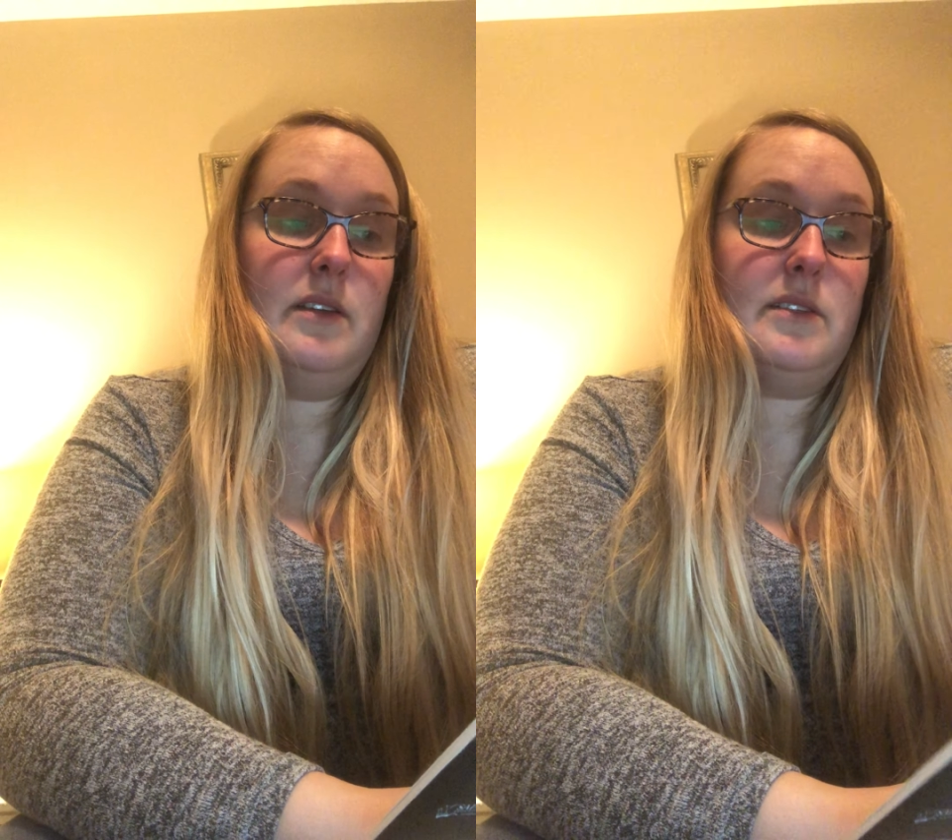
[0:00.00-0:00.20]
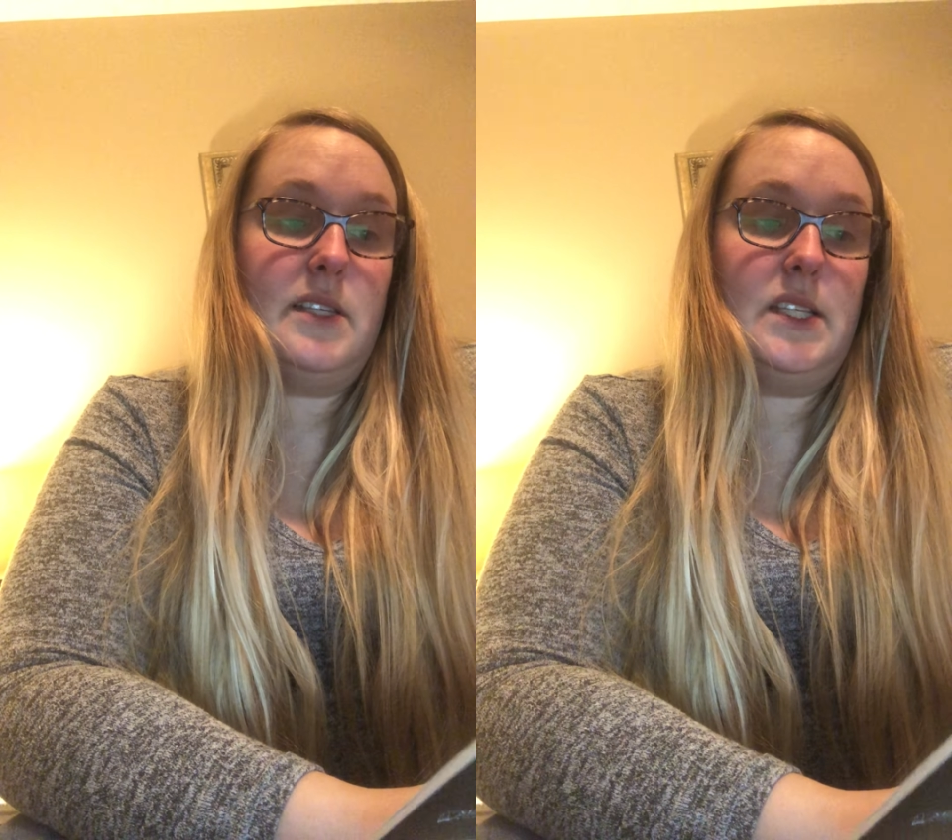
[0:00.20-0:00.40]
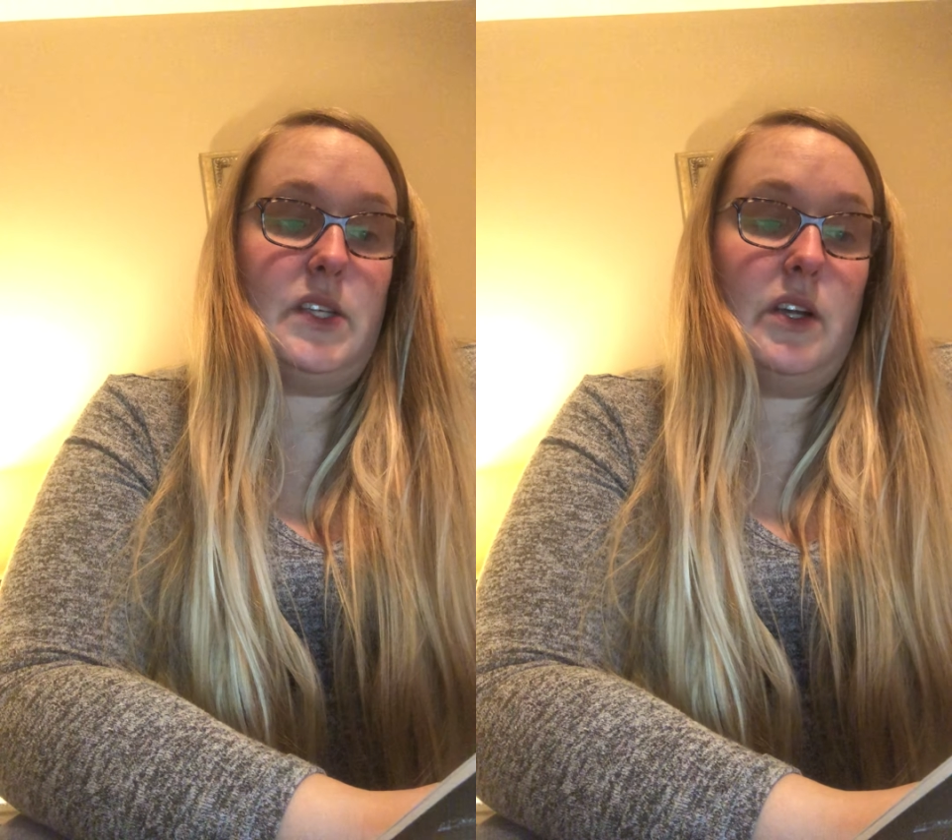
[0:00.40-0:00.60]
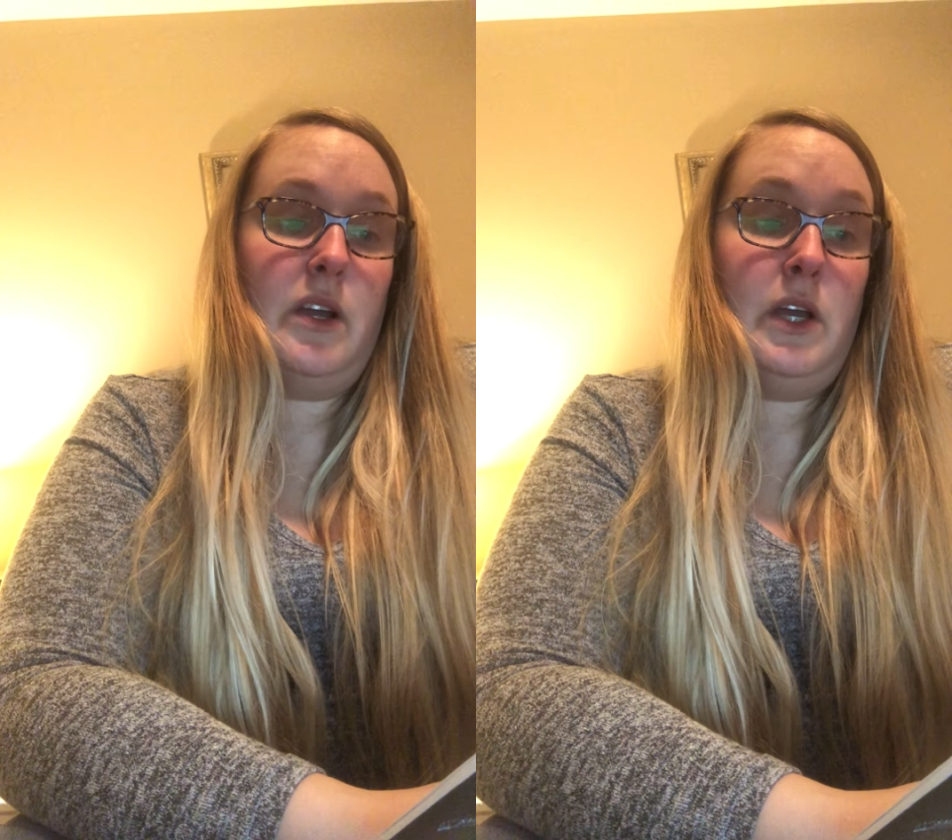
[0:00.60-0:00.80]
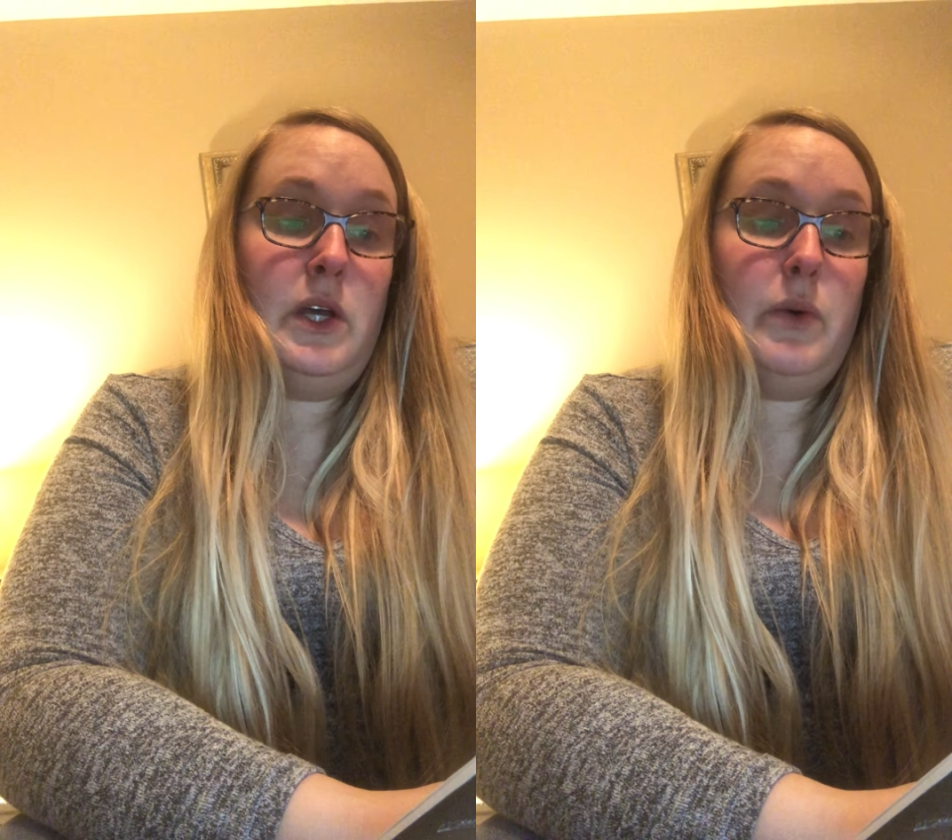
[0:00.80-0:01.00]
Caesar,
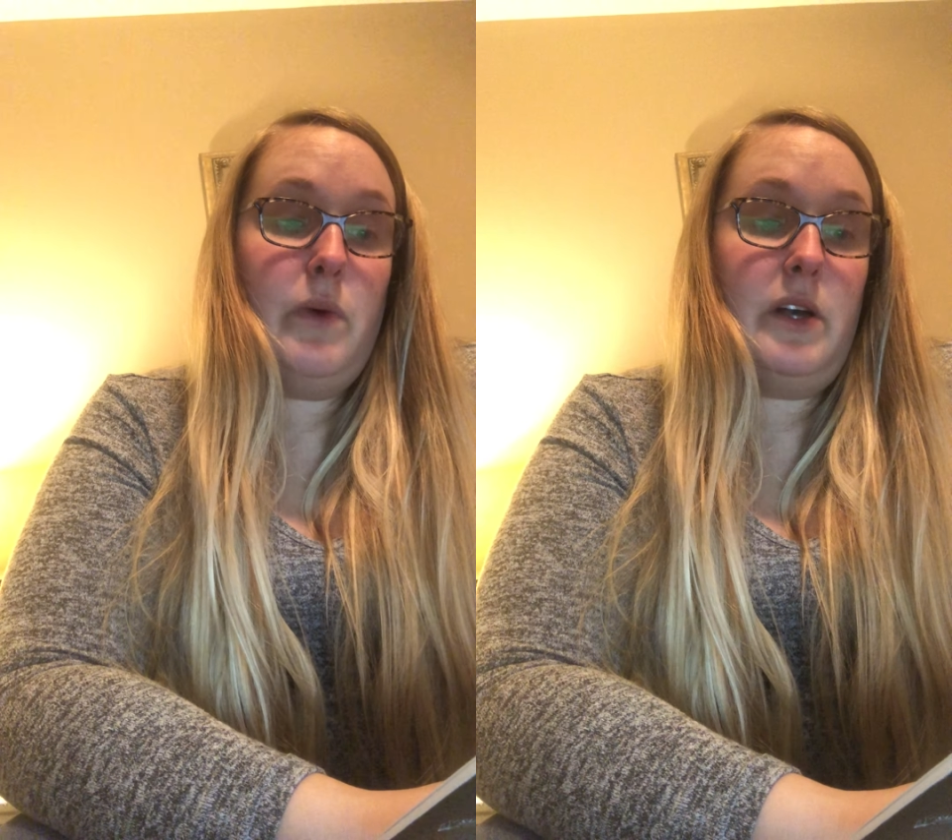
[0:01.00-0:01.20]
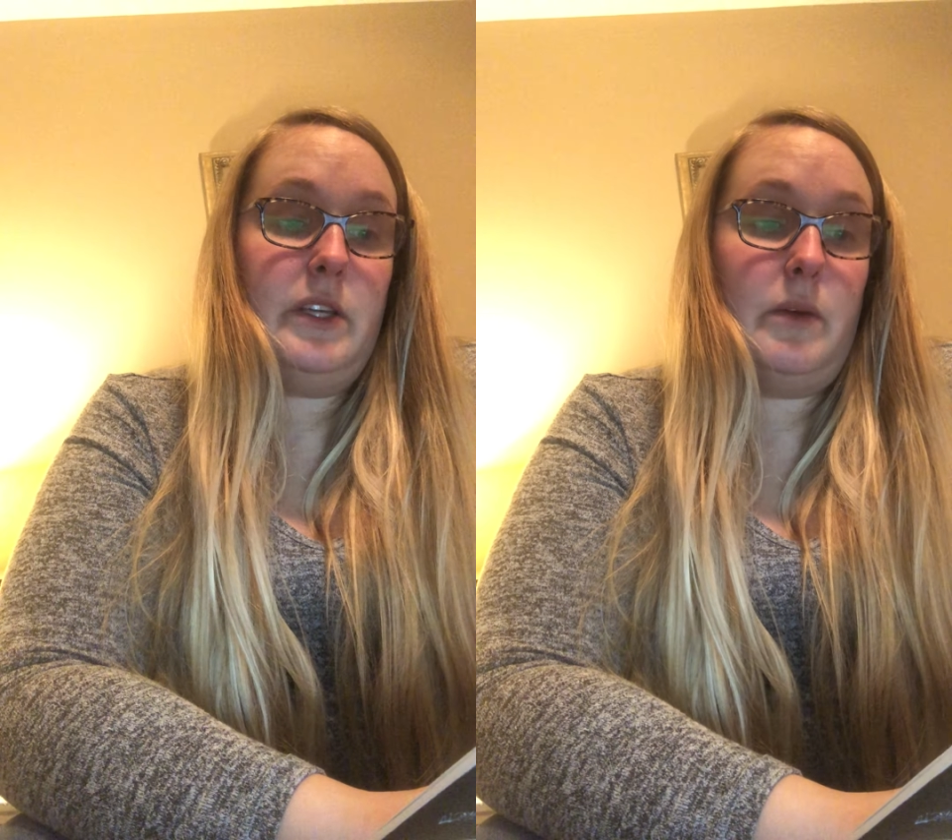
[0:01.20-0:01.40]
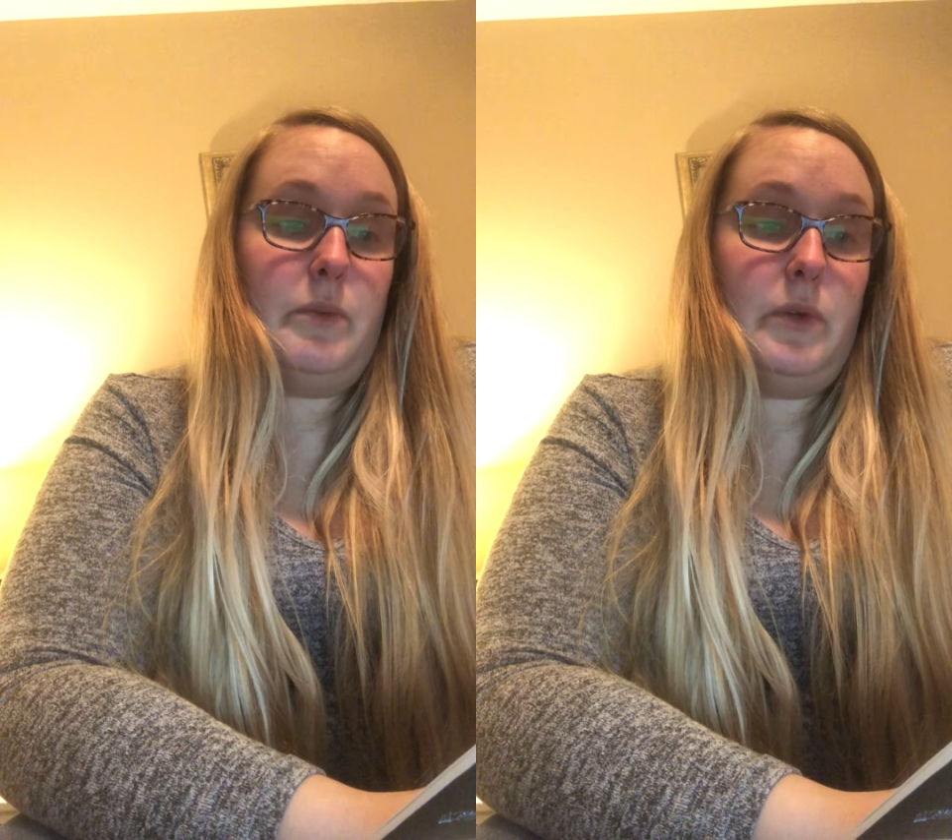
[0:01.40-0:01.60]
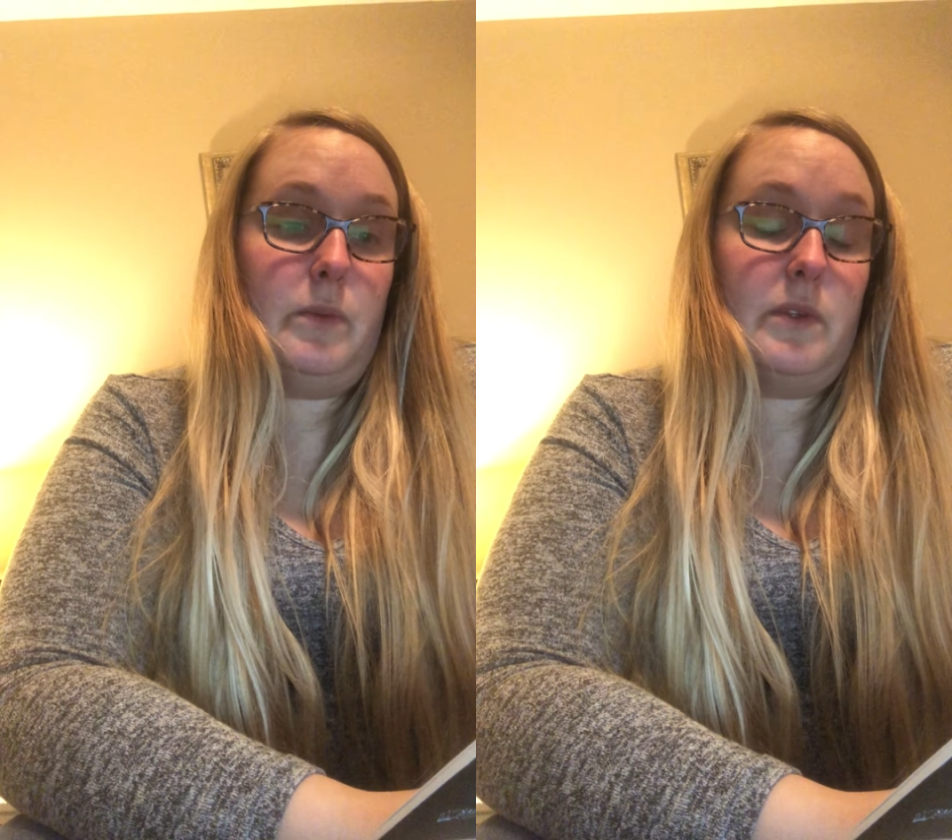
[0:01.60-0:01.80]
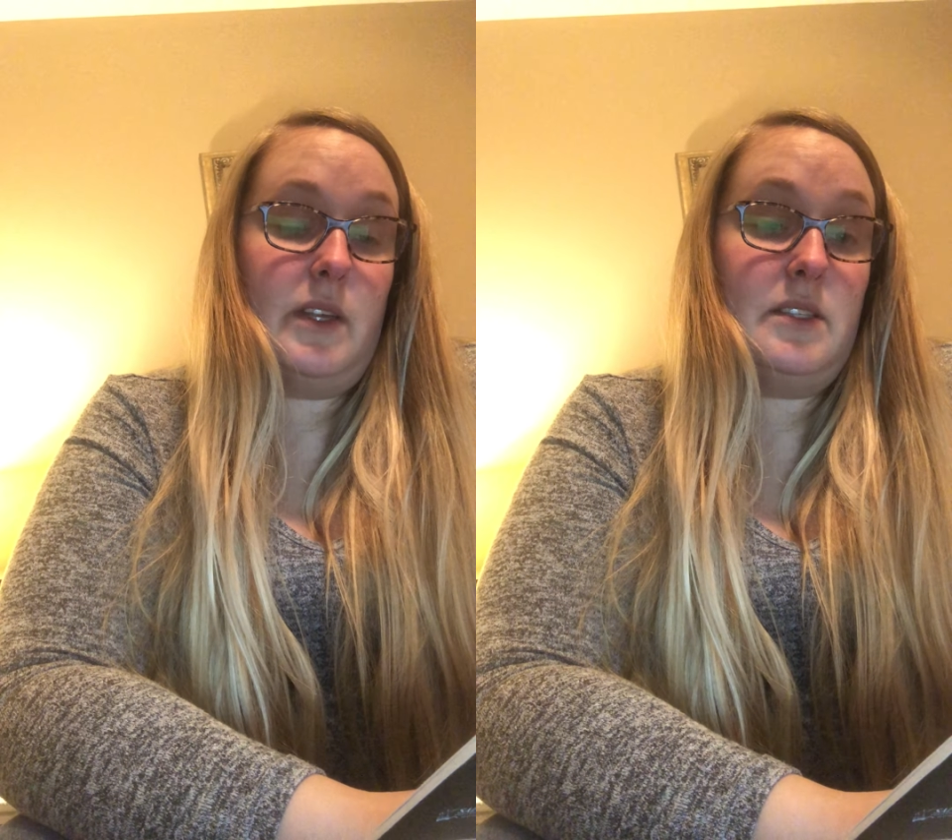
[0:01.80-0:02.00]
"Welcome,
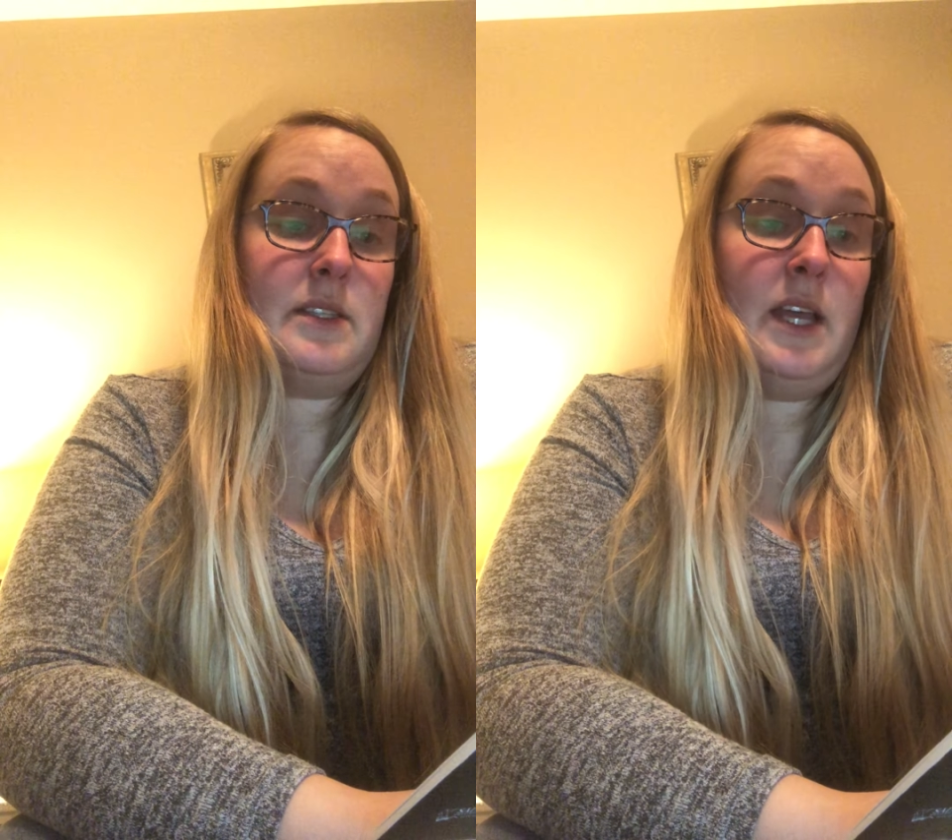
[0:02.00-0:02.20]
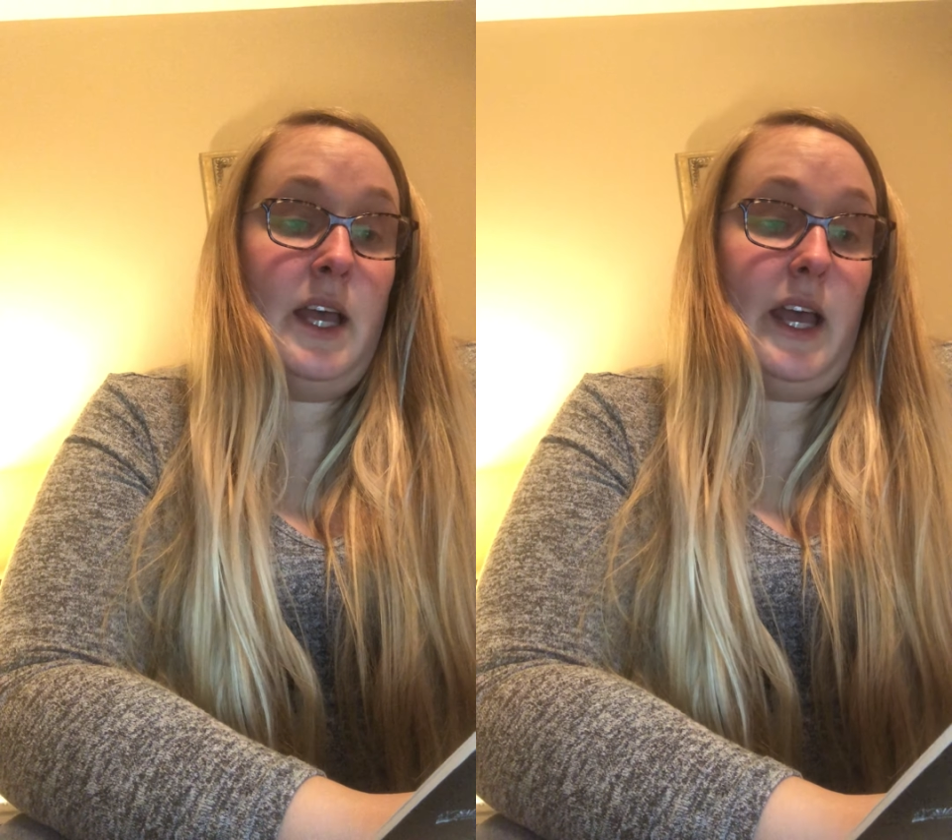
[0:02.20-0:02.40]
Publius